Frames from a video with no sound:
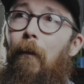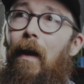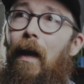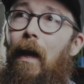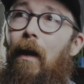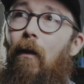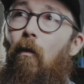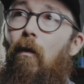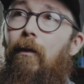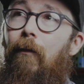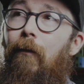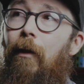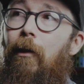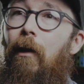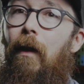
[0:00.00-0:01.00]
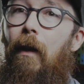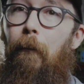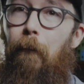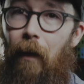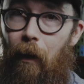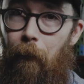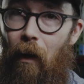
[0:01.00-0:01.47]
It was originally a
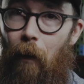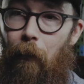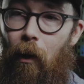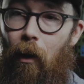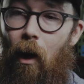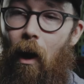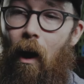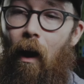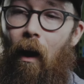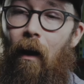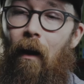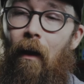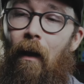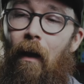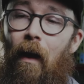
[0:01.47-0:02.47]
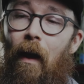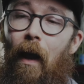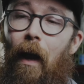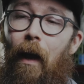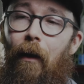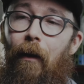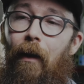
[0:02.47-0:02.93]
big bumper car,
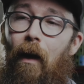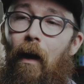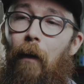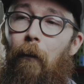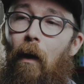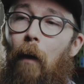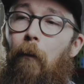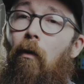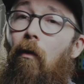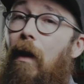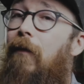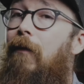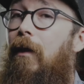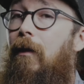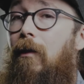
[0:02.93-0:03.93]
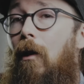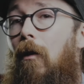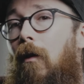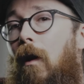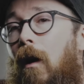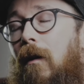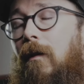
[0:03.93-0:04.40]
and a previous
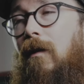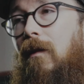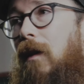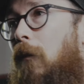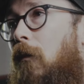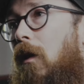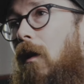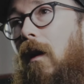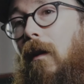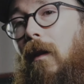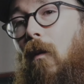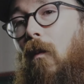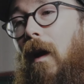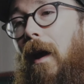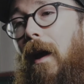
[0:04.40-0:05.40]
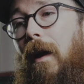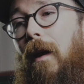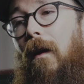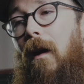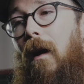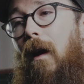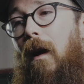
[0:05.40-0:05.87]
owner, somewhere along the way,
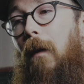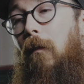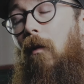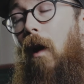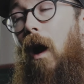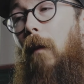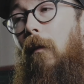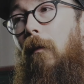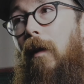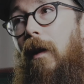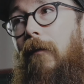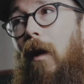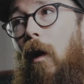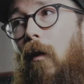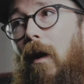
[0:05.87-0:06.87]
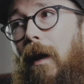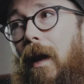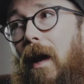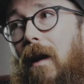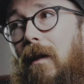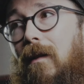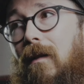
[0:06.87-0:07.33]
probably if I were to
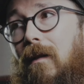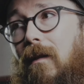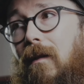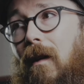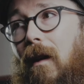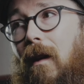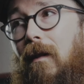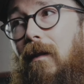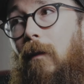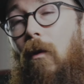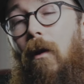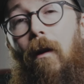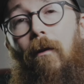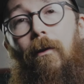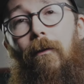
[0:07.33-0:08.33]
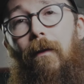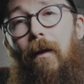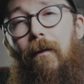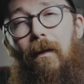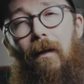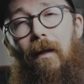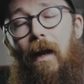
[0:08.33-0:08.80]
guess, somewhere around
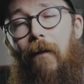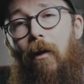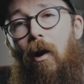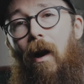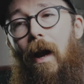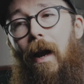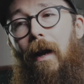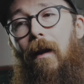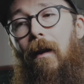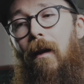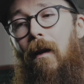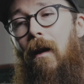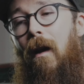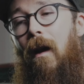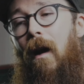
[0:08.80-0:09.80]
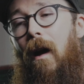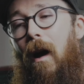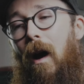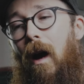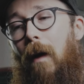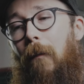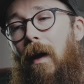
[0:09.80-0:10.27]
2007 or 8,
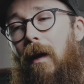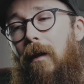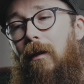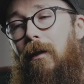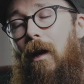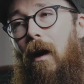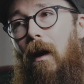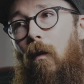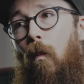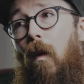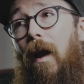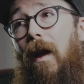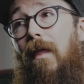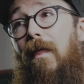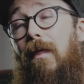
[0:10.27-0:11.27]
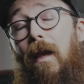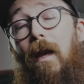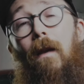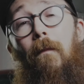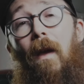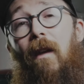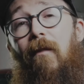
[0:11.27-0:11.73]
had done what I
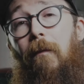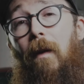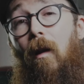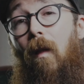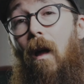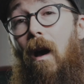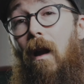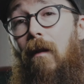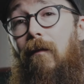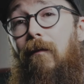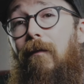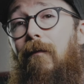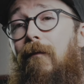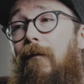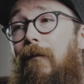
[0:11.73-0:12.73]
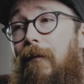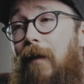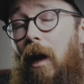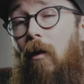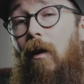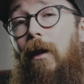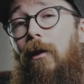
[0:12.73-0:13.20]
think may have been a lot of
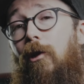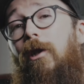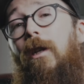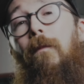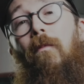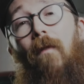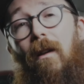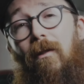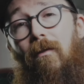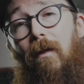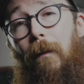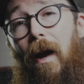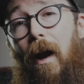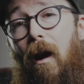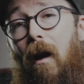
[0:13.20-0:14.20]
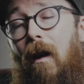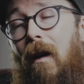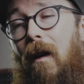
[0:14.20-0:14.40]
very cheap rust repair.